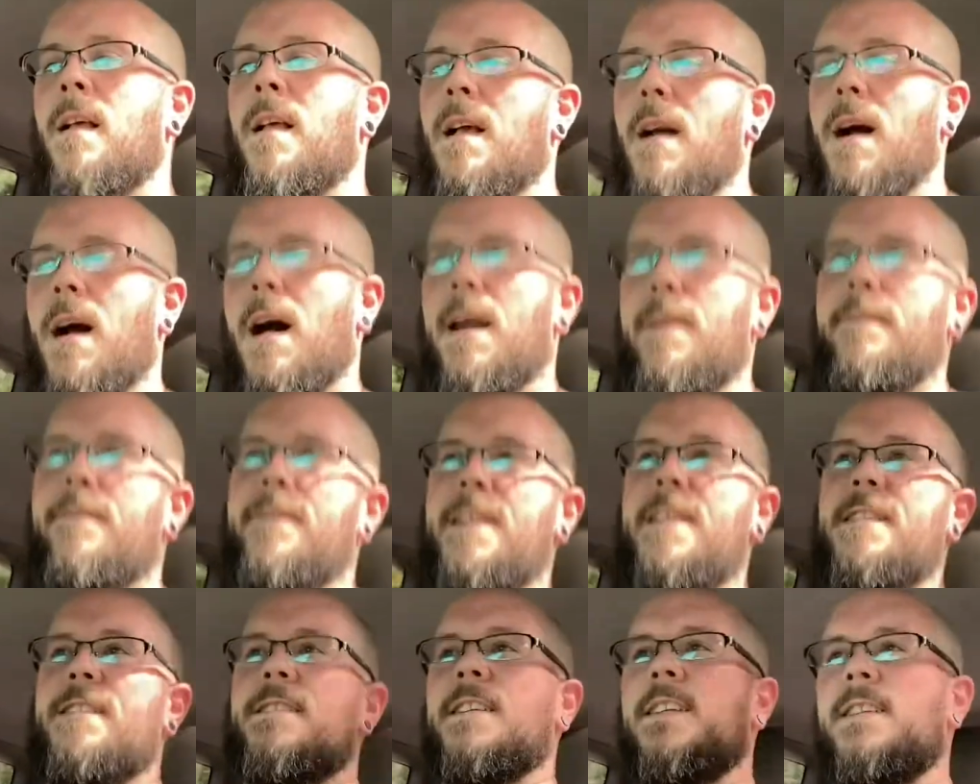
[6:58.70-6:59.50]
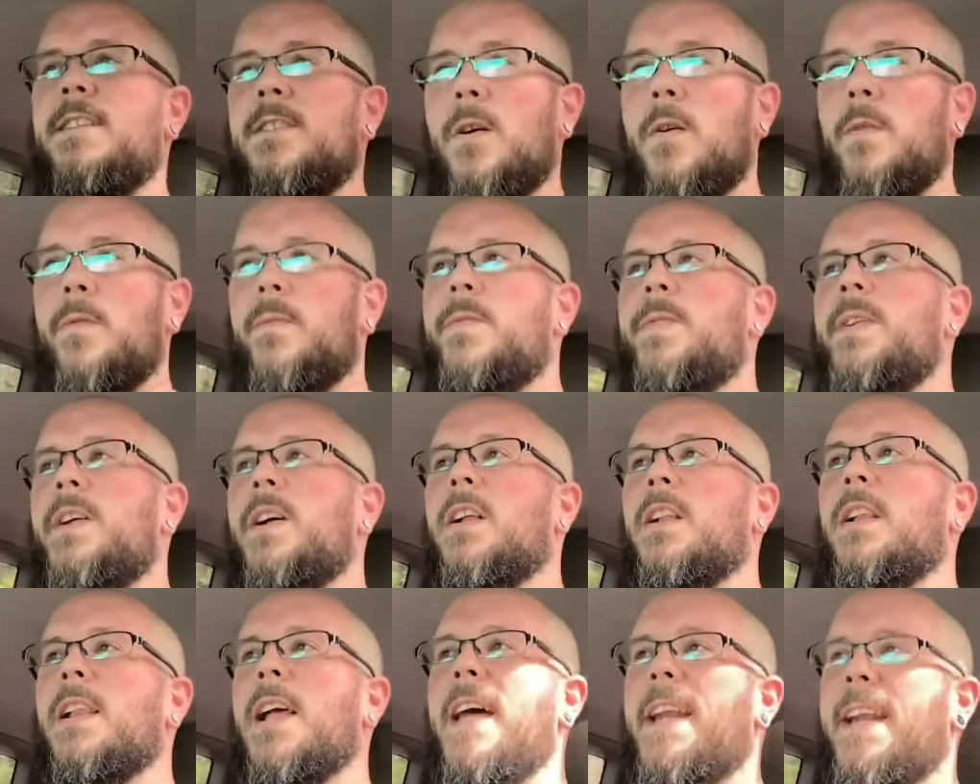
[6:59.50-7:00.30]
Obviously don't
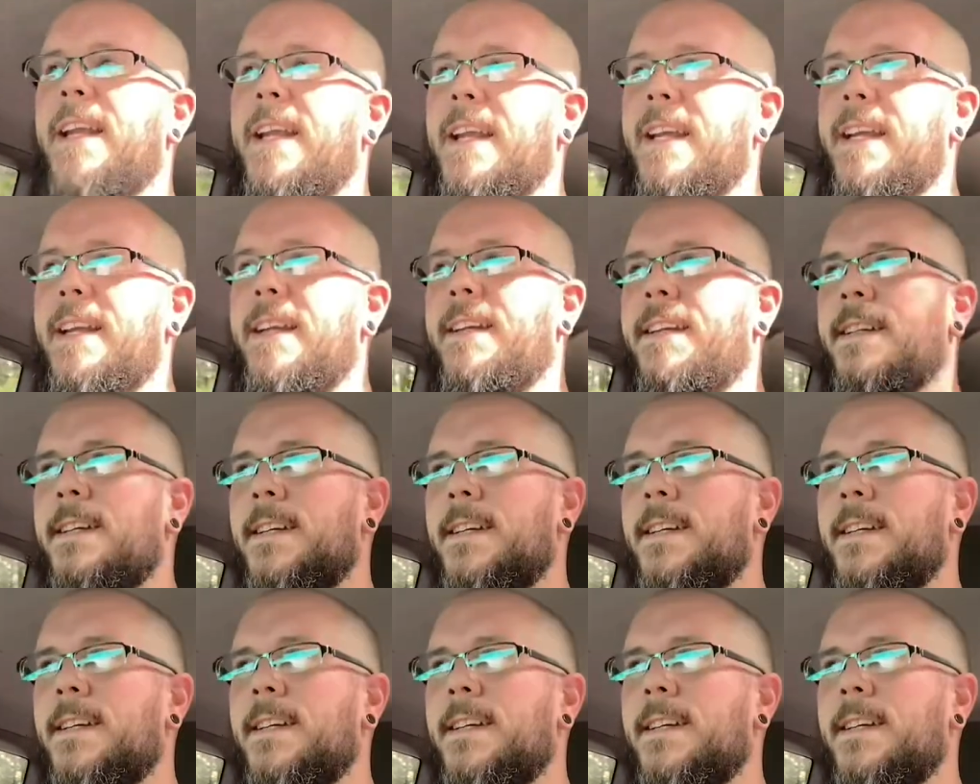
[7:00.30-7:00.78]
feel any